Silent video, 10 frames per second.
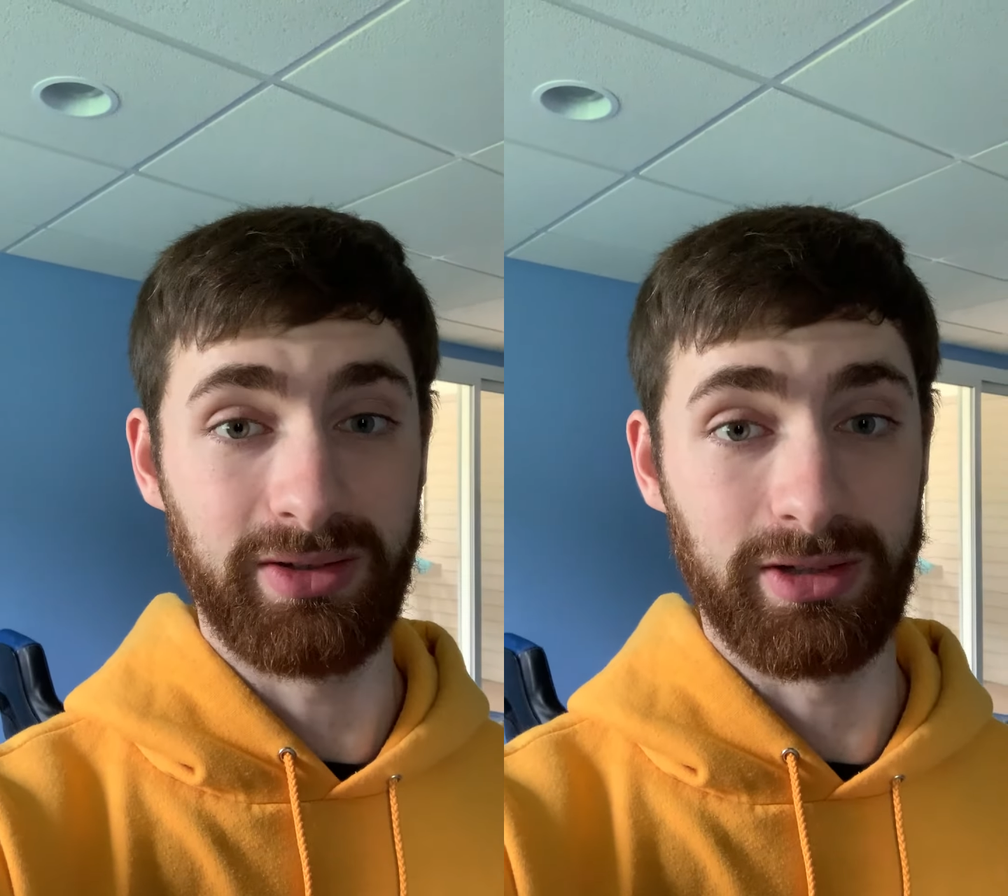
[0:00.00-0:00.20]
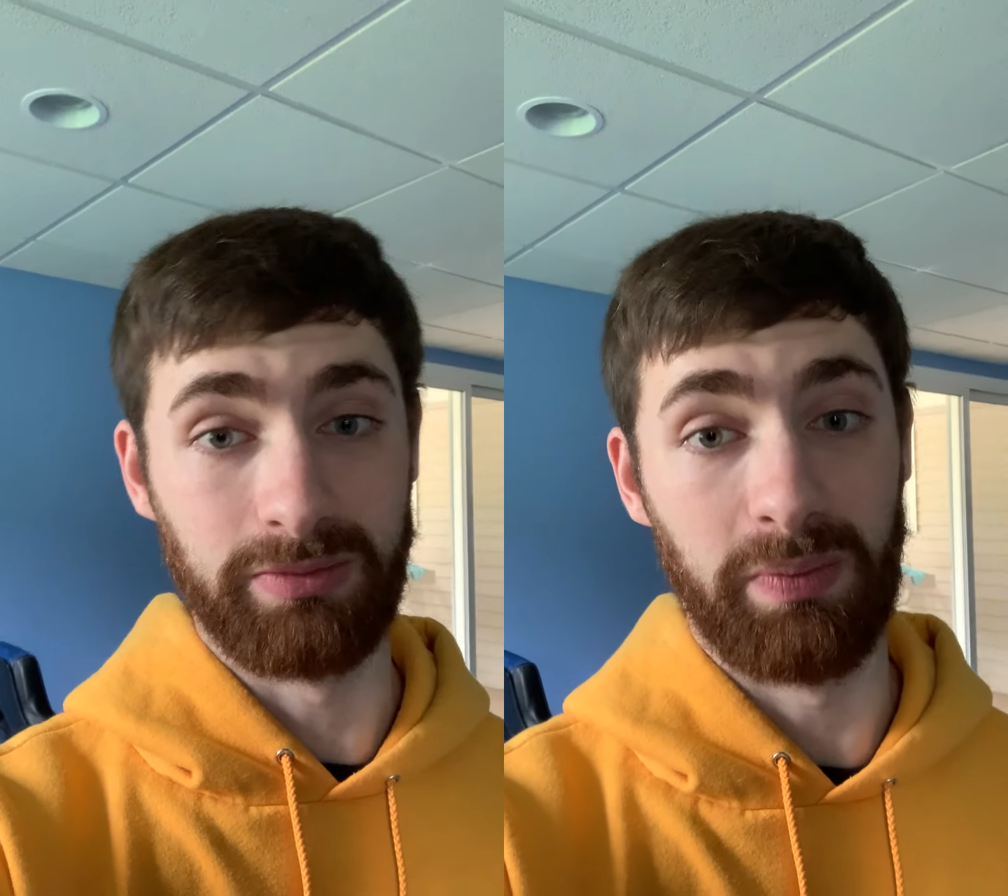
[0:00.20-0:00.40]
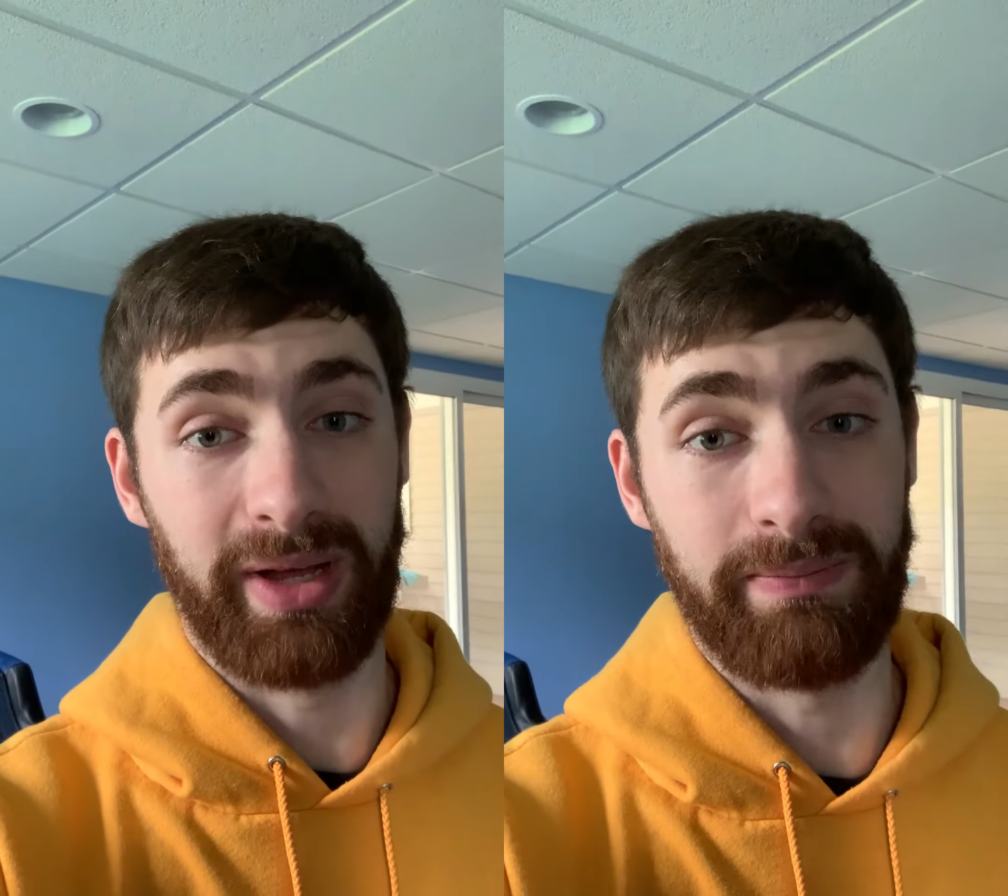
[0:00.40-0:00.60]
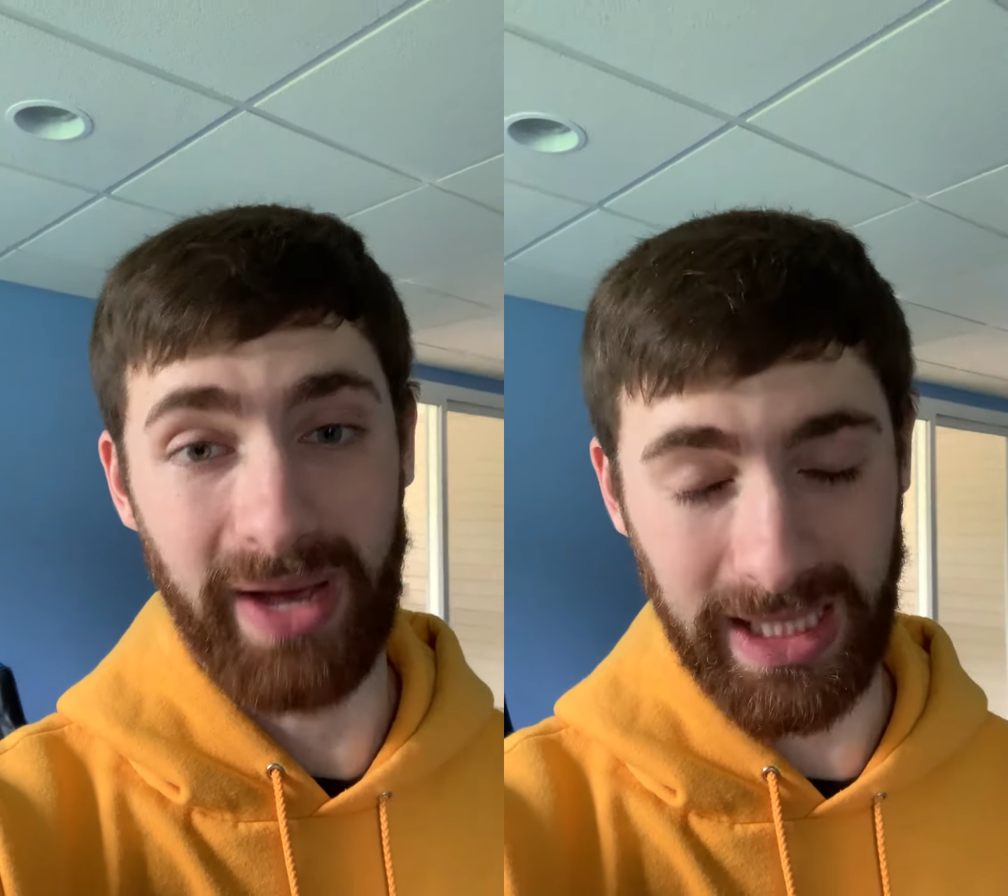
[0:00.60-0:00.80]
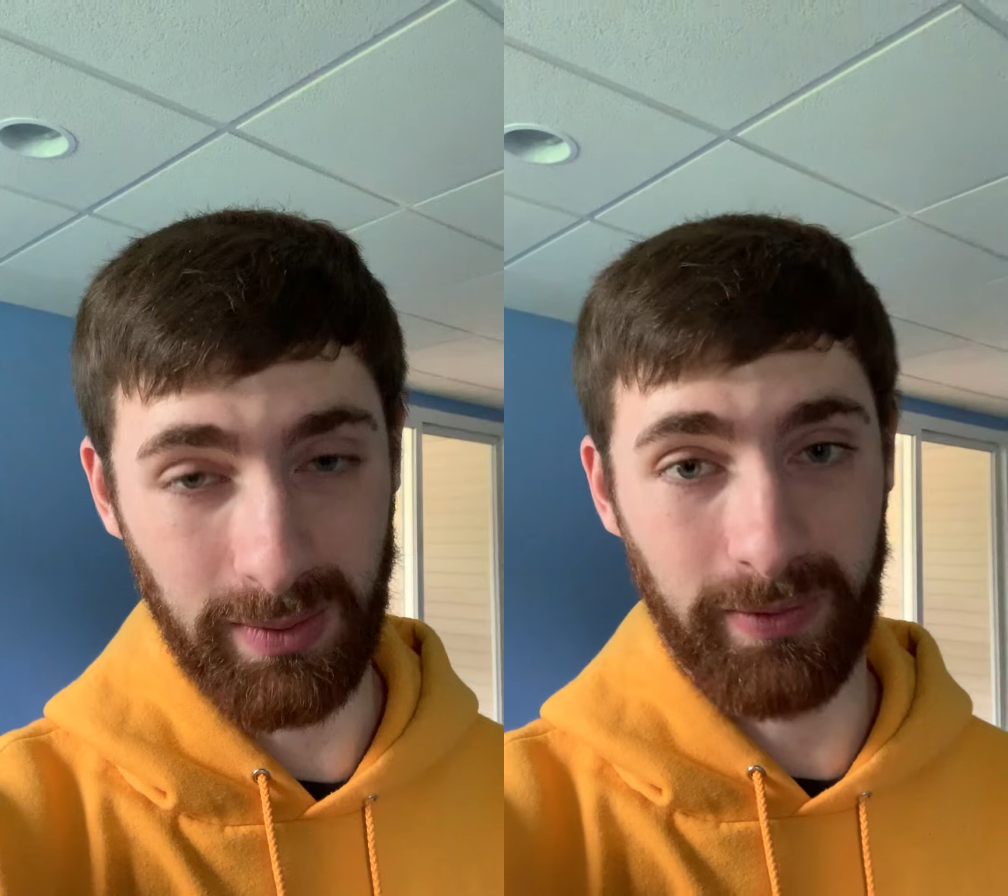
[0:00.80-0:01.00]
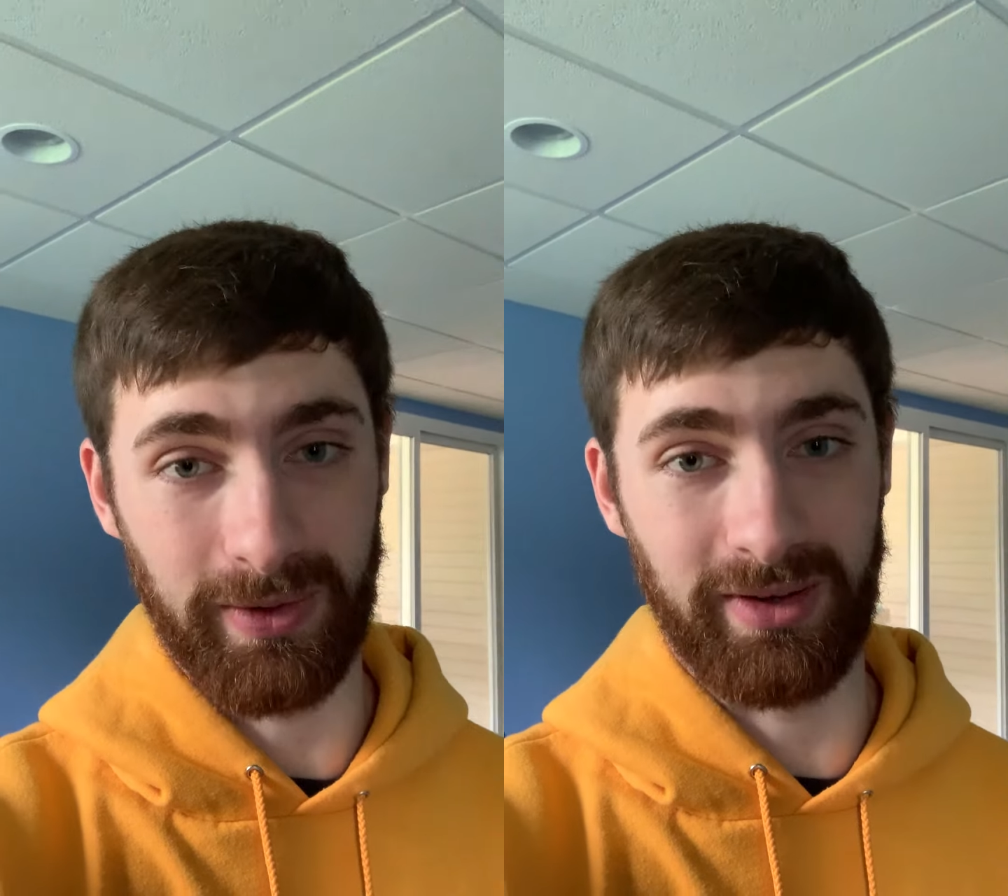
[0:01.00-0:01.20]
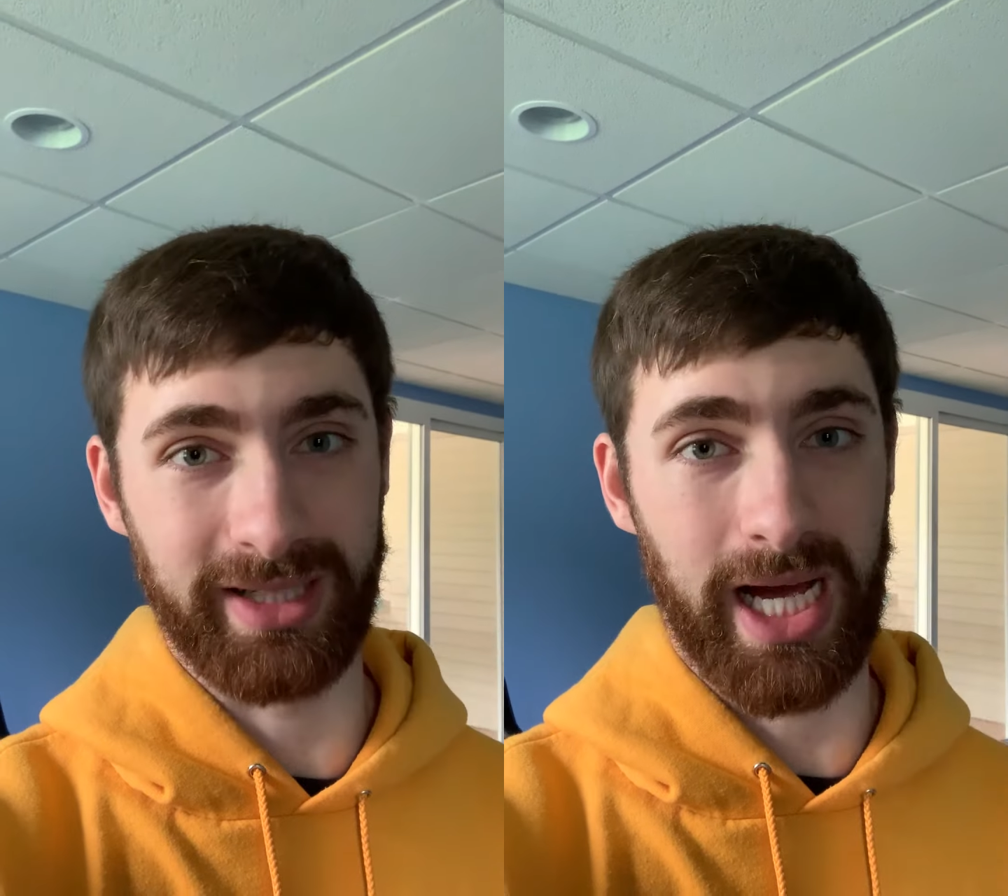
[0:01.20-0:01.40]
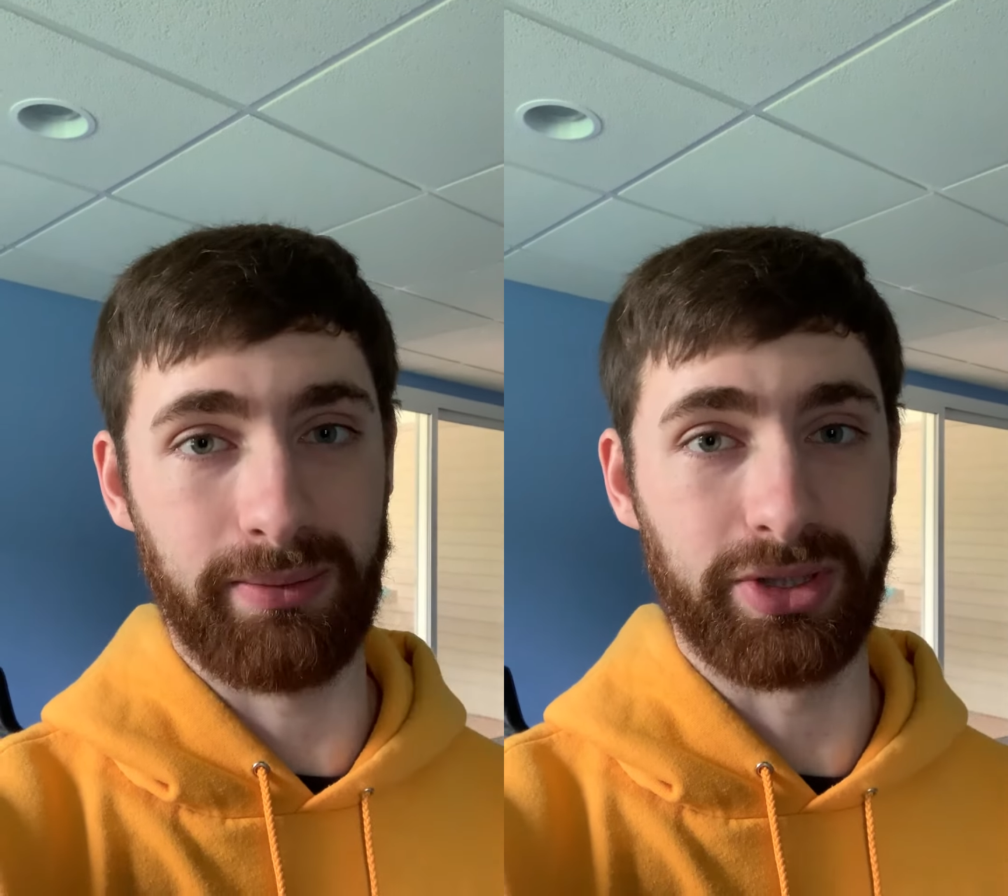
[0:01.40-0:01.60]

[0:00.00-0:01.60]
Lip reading: You've been playing baseball for a long time.